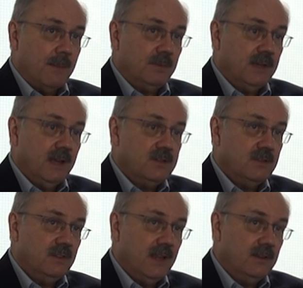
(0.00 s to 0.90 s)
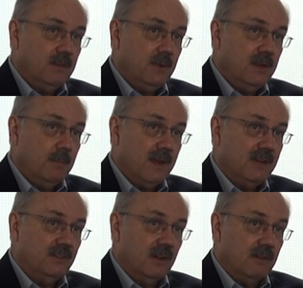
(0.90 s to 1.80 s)
applications tend to be a
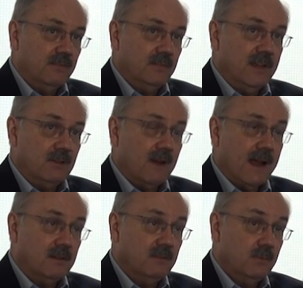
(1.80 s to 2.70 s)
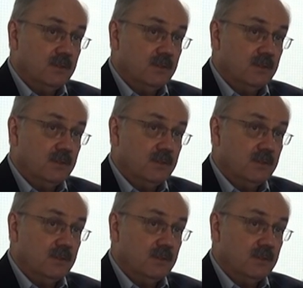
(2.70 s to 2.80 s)
mix of interactive,